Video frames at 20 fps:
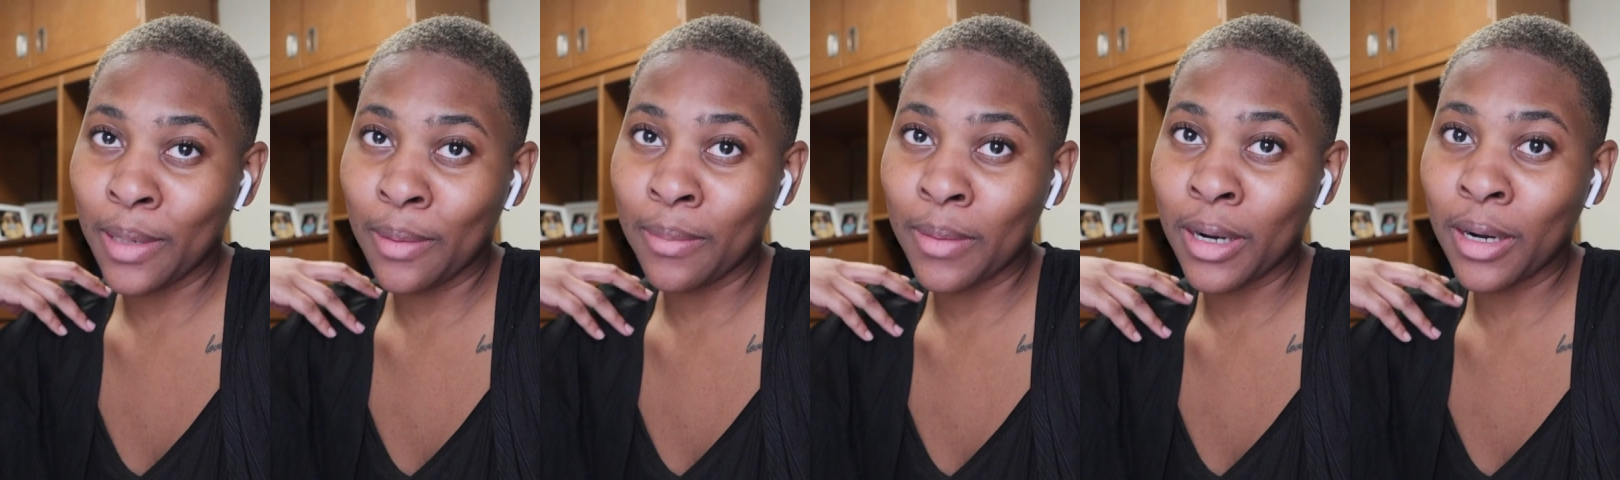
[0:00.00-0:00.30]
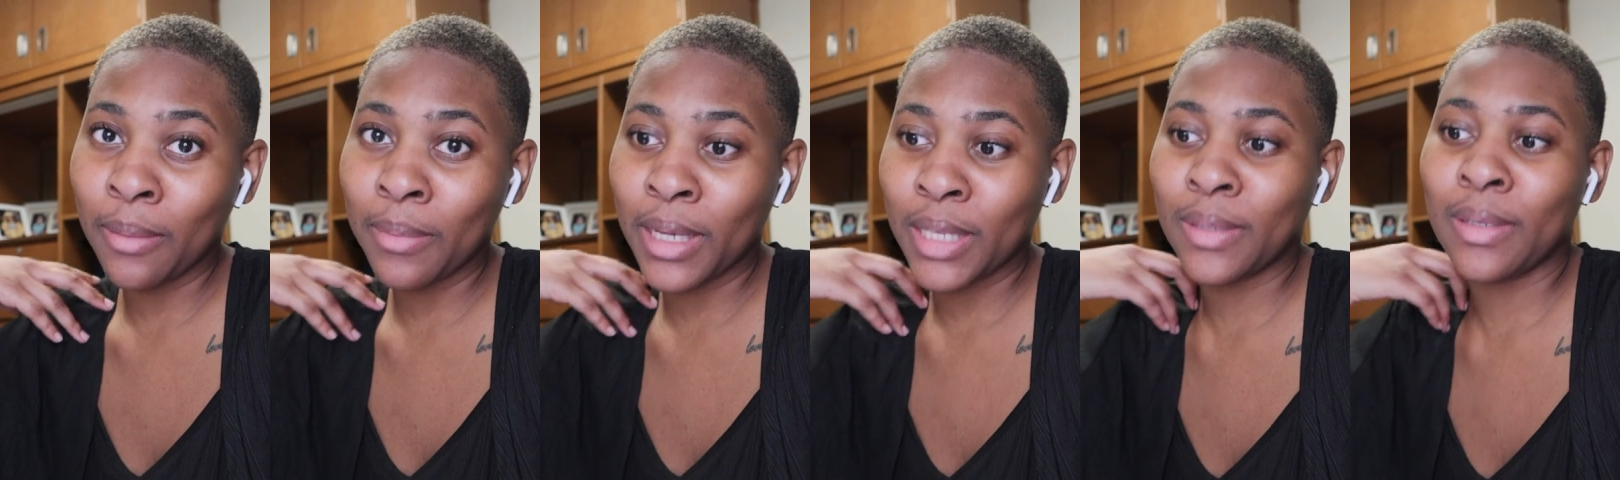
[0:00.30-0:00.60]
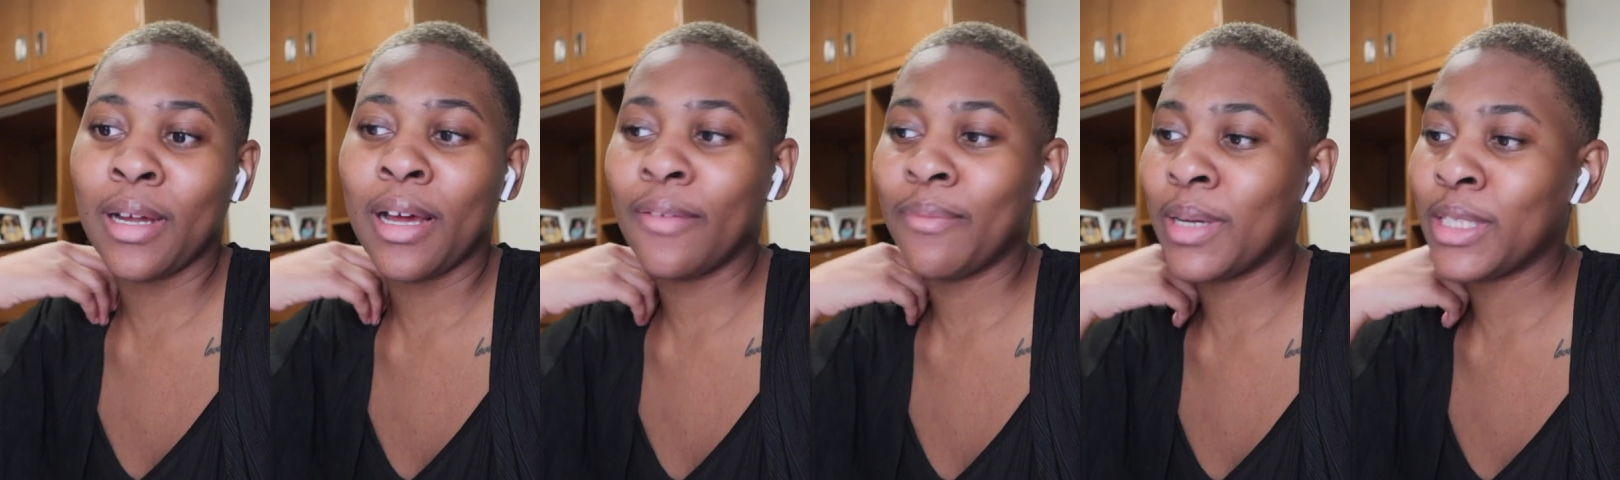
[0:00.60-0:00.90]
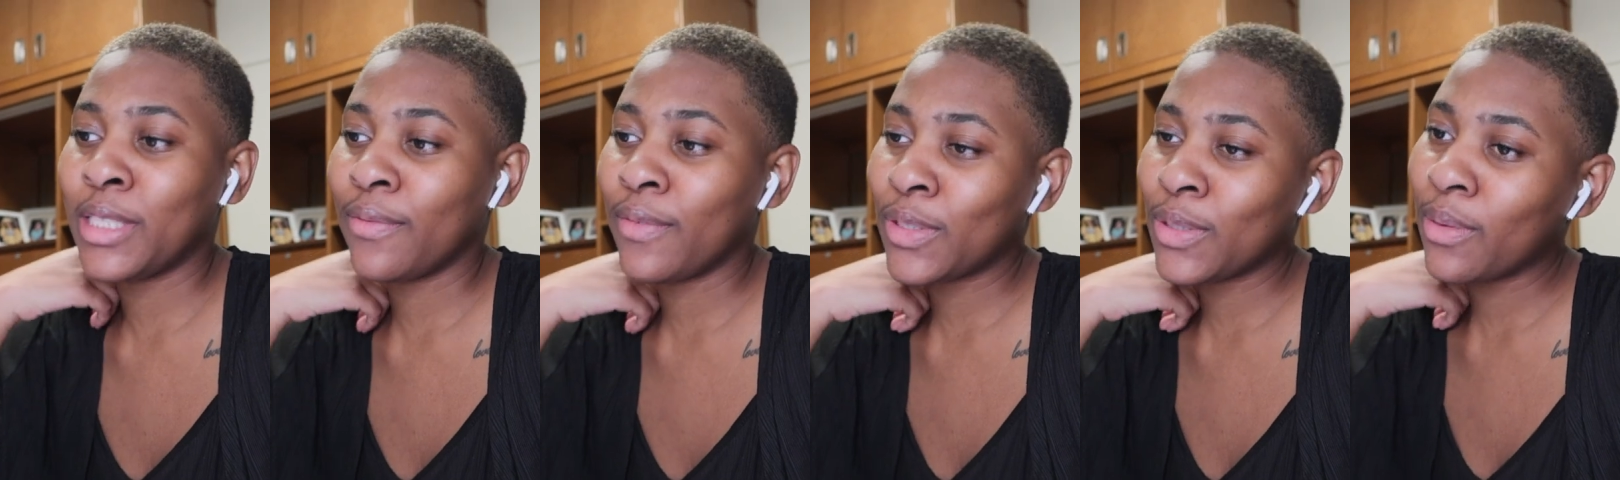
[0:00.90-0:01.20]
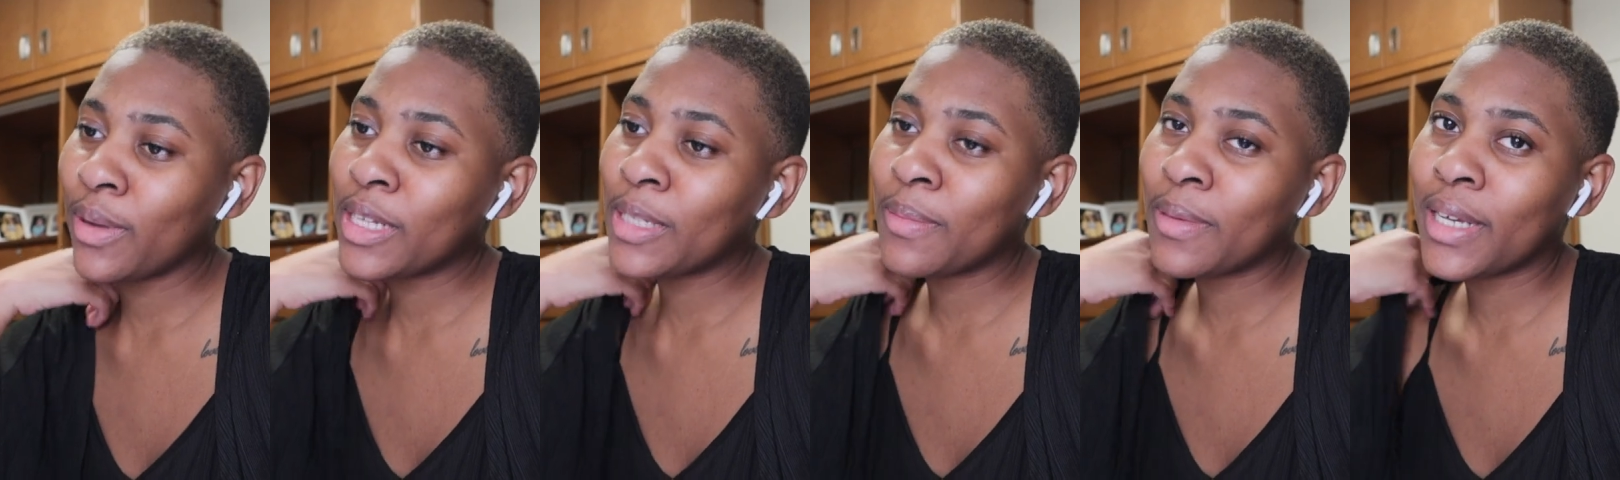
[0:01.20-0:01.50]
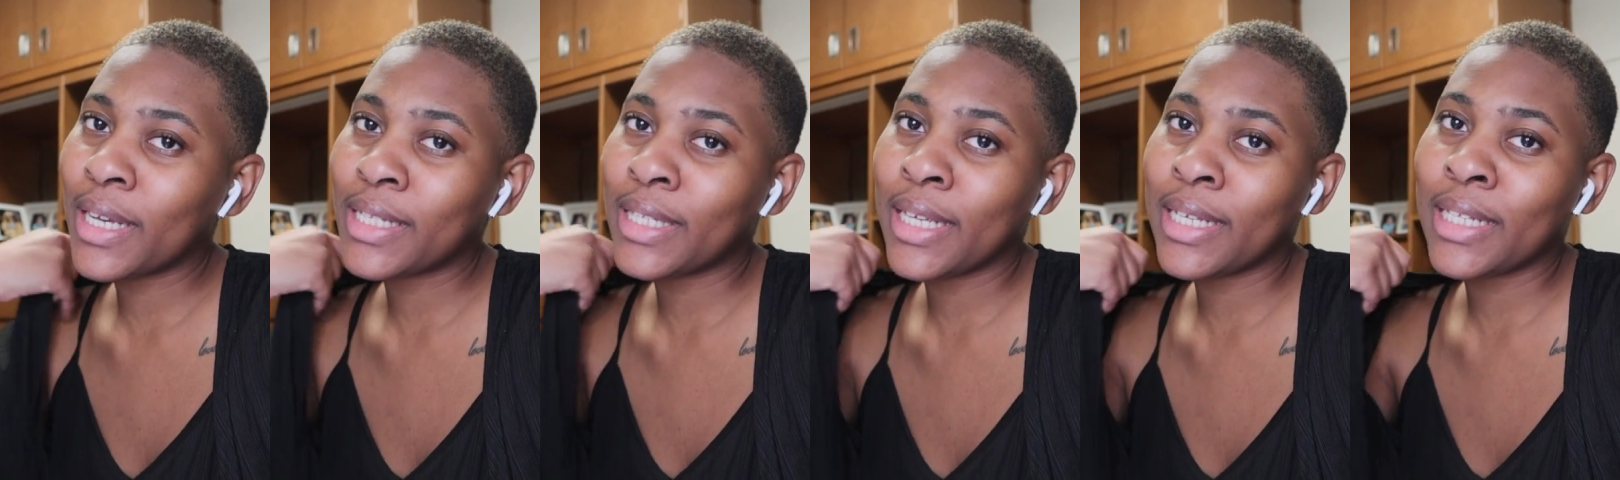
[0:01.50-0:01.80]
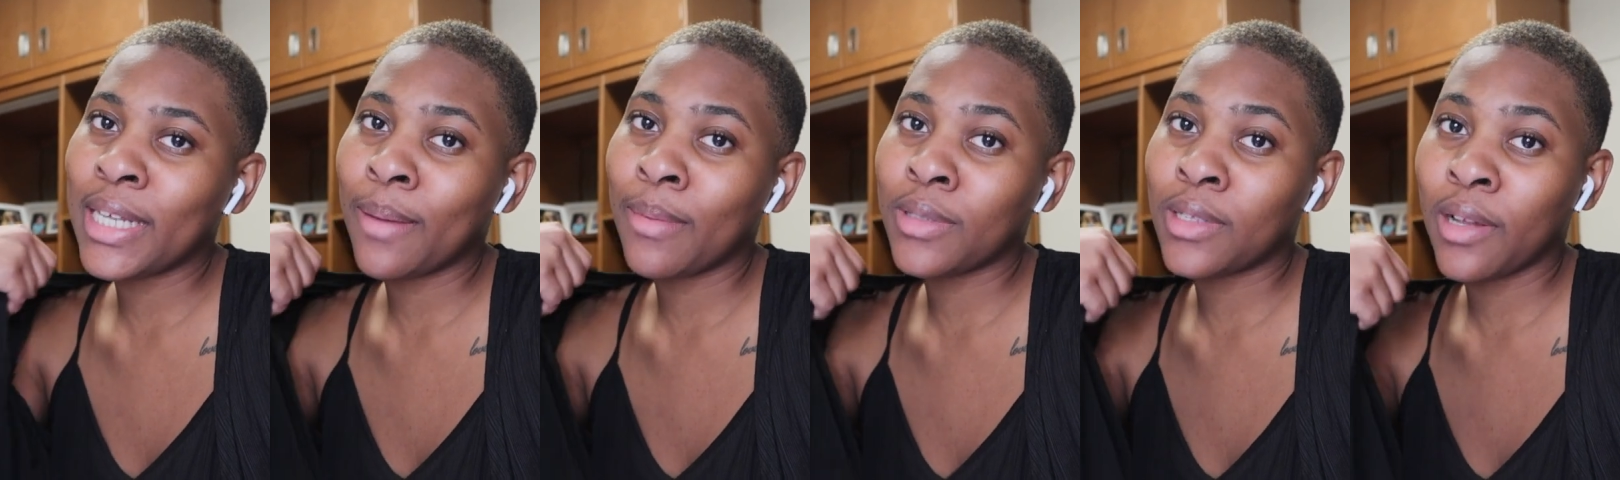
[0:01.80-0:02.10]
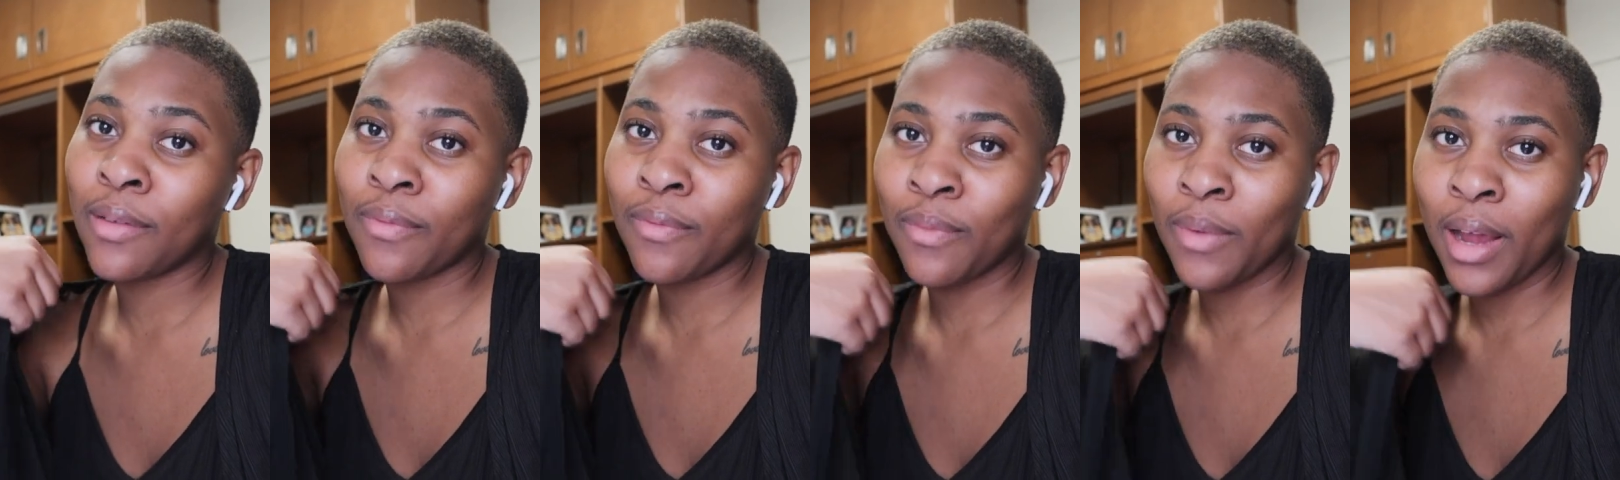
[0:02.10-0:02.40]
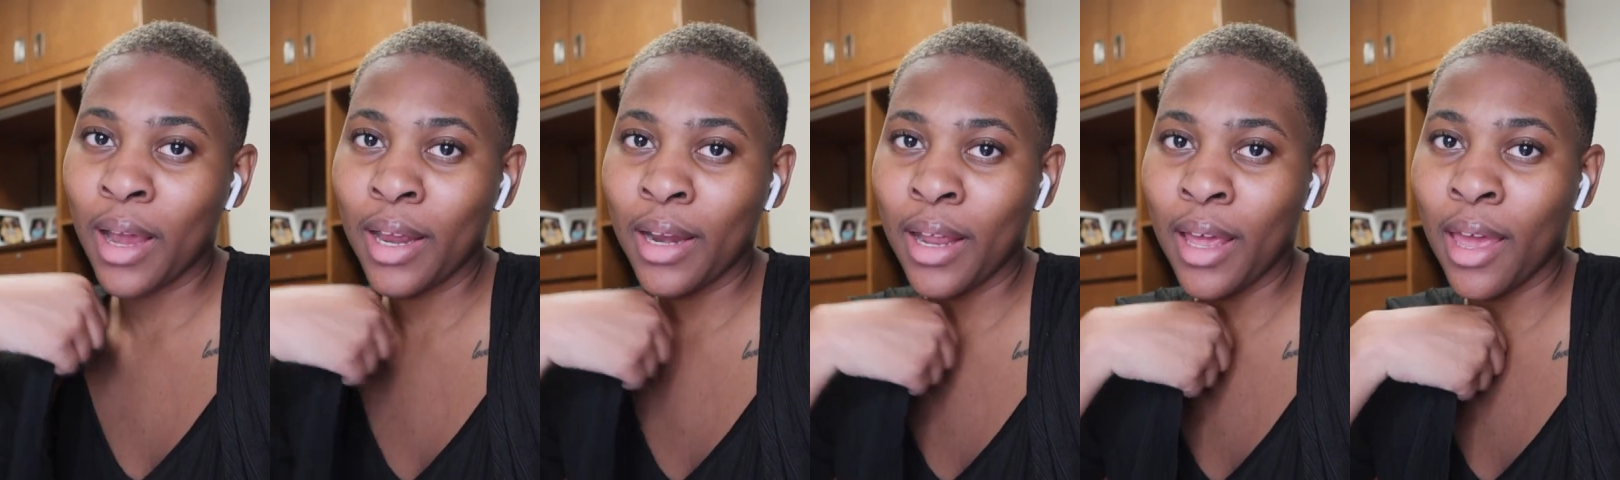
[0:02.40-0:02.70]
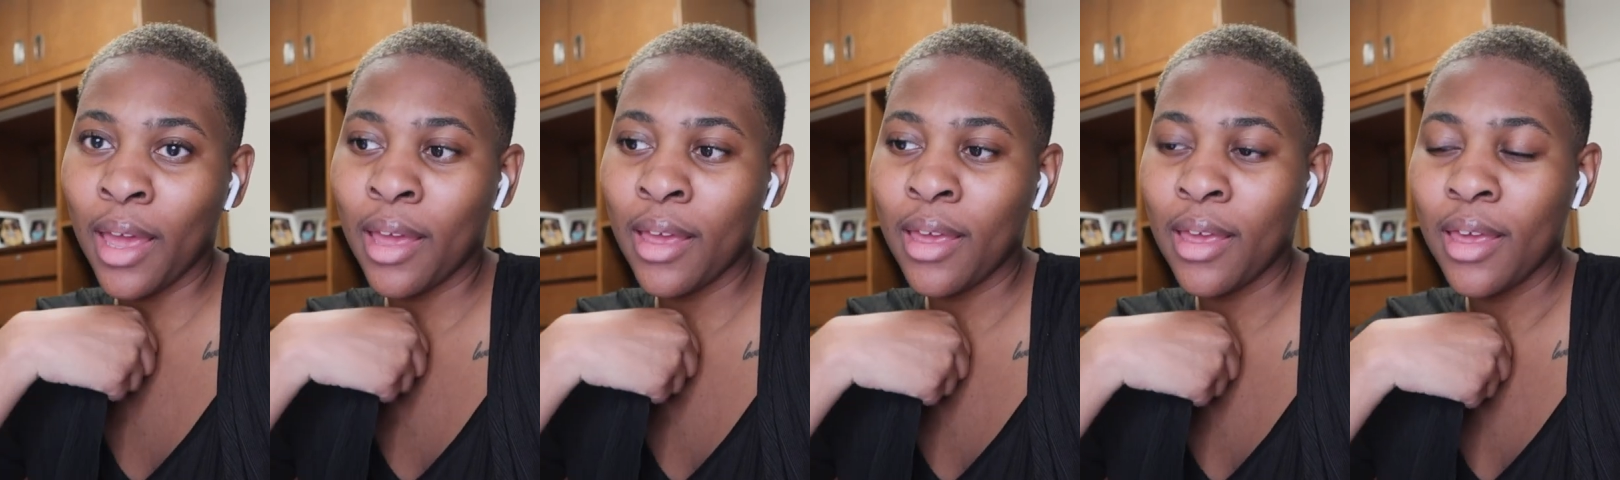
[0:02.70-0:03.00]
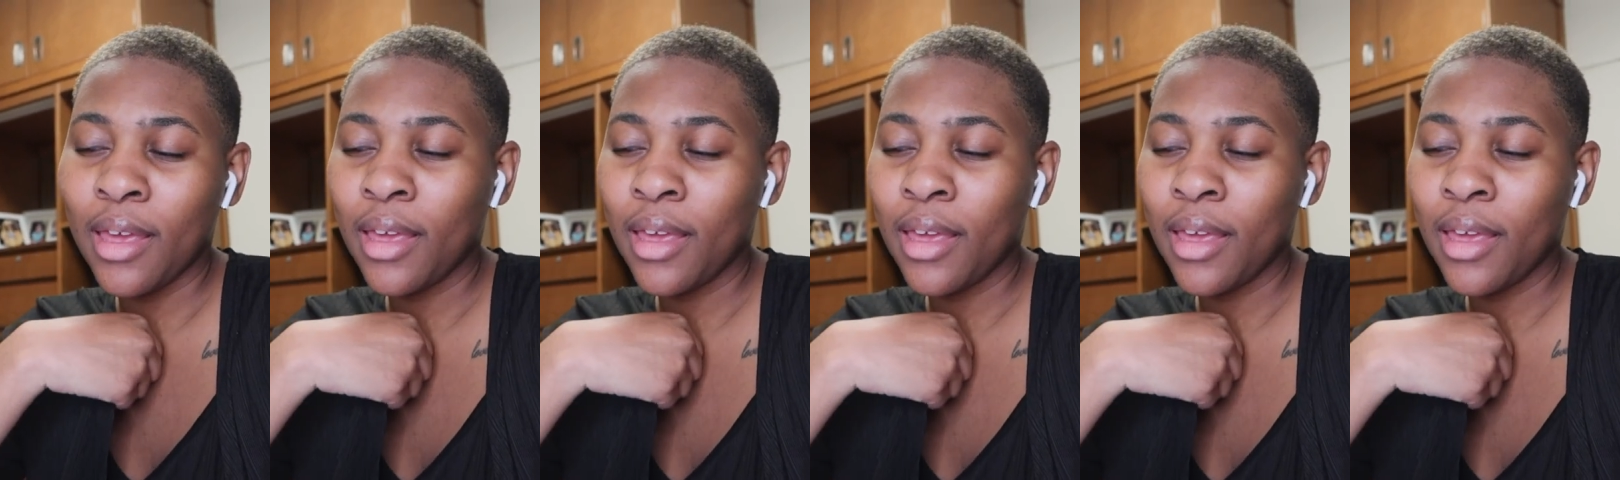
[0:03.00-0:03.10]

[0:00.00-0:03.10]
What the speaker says: tomorrow because we don't have much of a choice because the exam is on Friday.